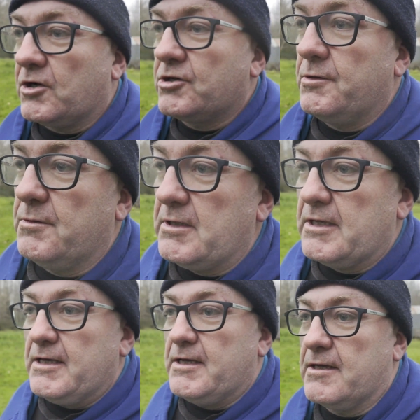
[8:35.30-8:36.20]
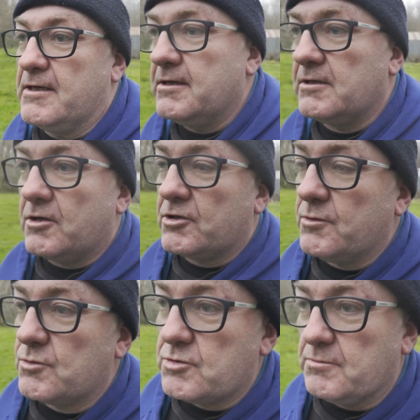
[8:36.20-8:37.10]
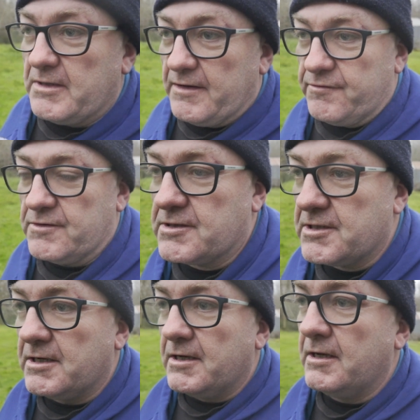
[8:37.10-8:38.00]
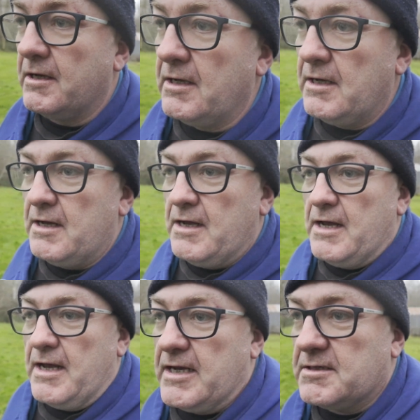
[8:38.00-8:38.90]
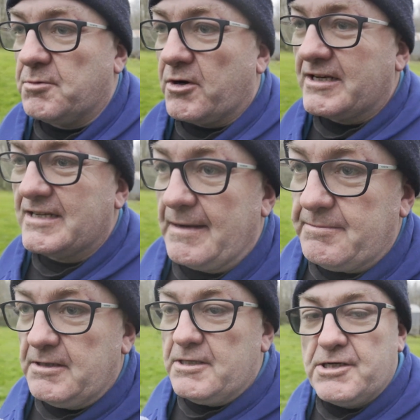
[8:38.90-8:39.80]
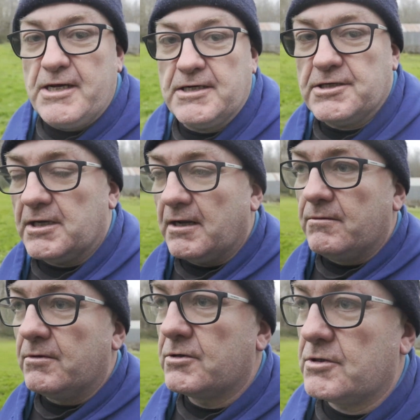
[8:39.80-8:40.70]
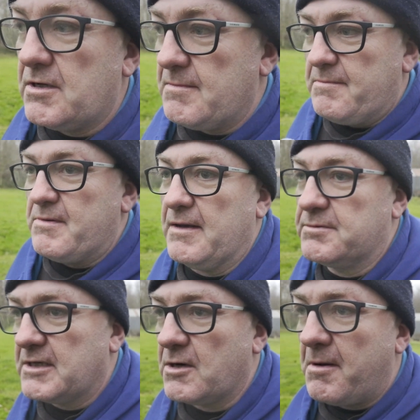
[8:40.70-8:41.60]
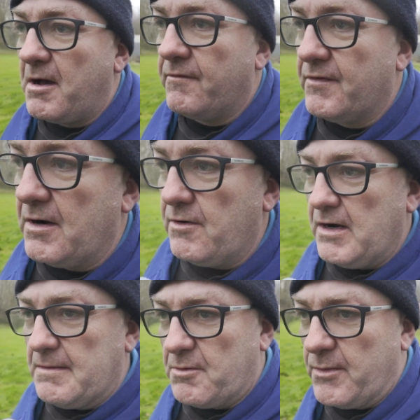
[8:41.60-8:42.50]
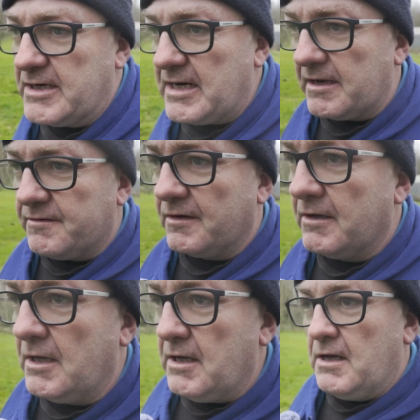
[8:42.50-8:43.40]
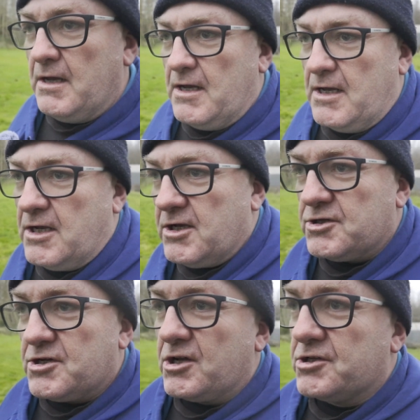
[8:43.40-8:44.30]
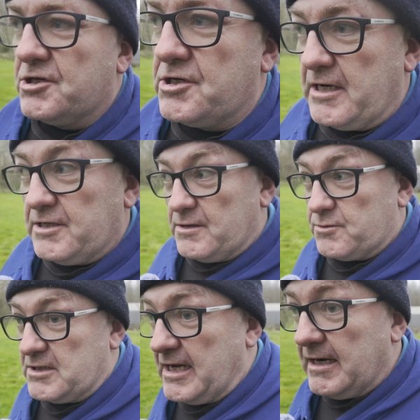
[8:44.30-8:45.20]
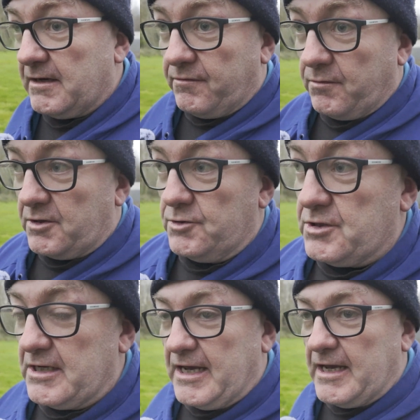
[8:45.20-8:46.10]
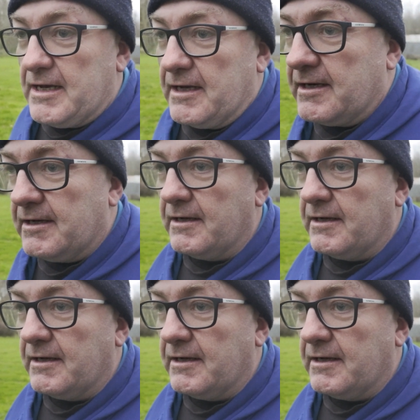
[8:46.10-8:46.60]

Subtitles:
doing something different, is but accepting the change, you know. So you might be able to get up half an hour early, but when your life starts to change outside of what you see here,